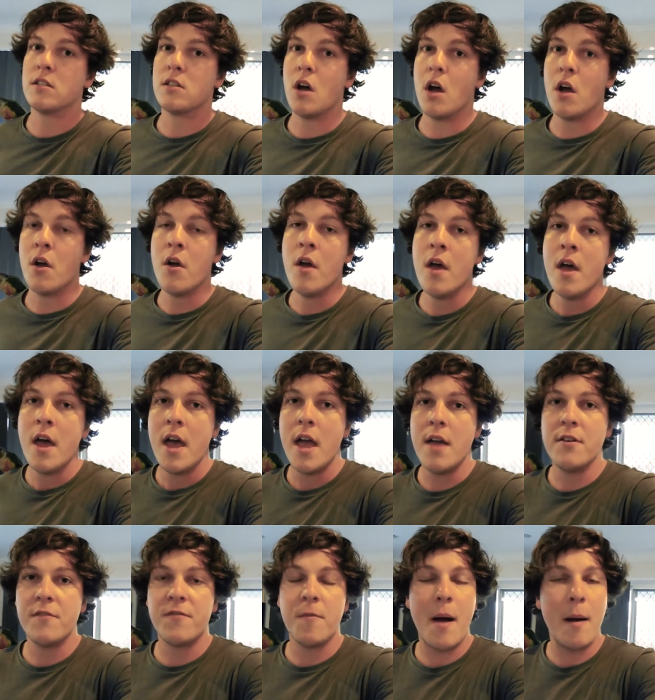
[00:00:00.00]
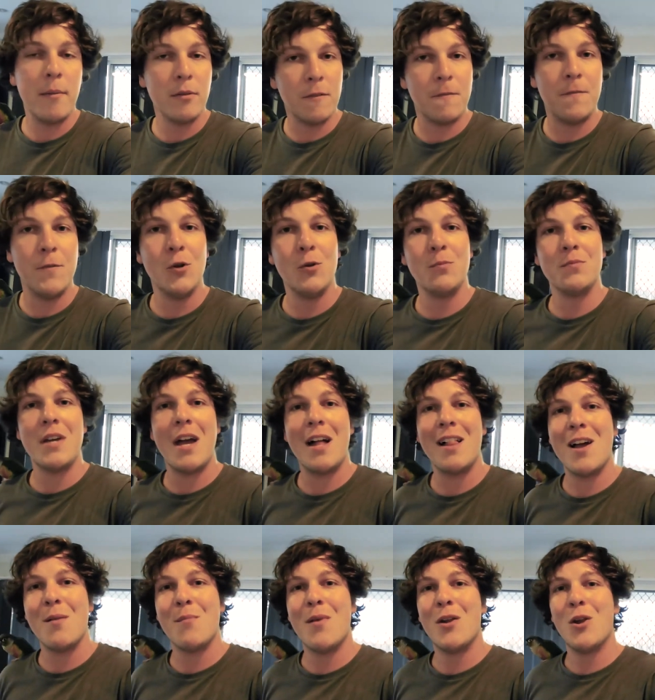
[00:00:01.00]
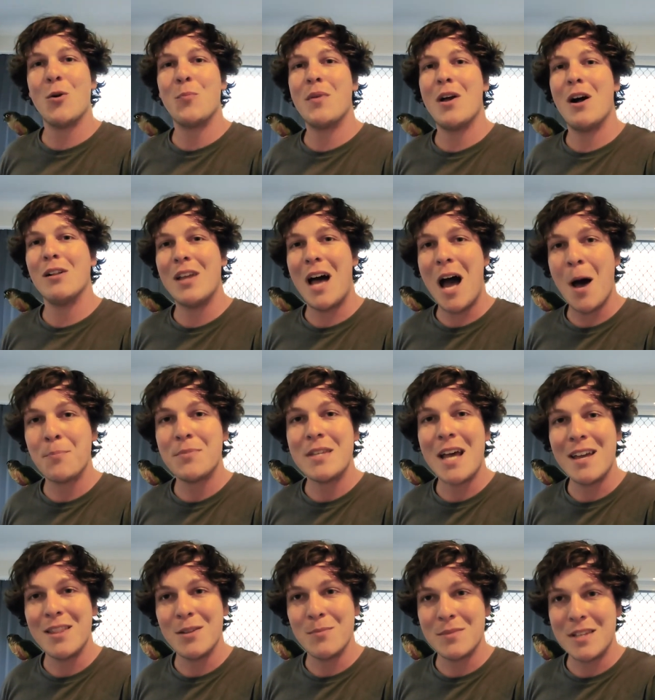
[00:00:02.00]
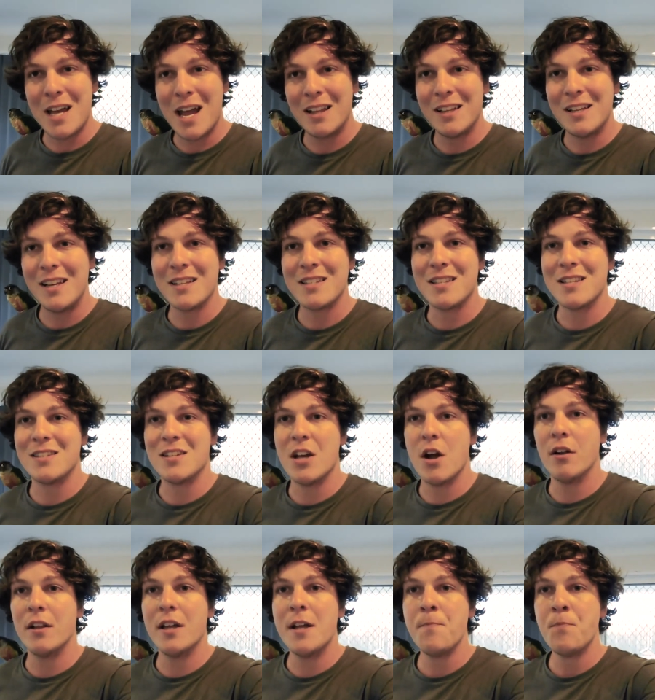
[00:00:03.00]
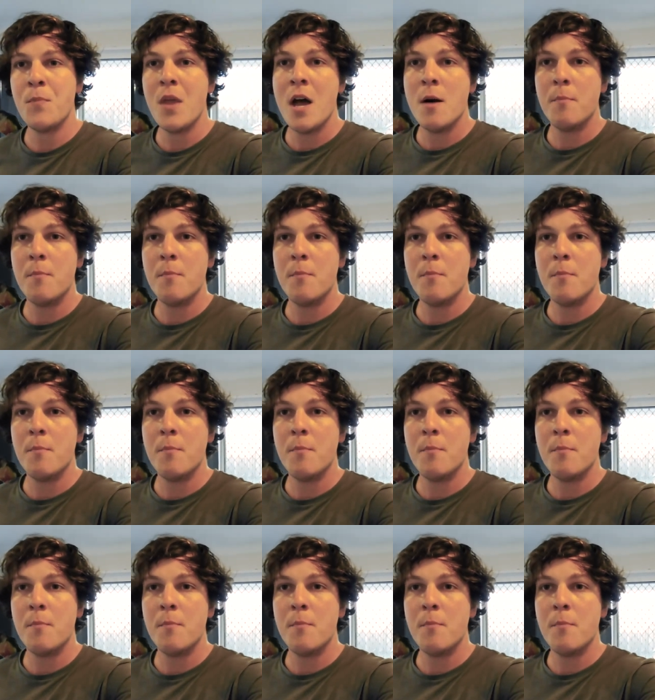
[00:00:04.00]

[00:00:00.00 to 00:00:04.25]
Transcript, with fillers: So even if I'm able to film daily, I might not be able to update them daily necessarily.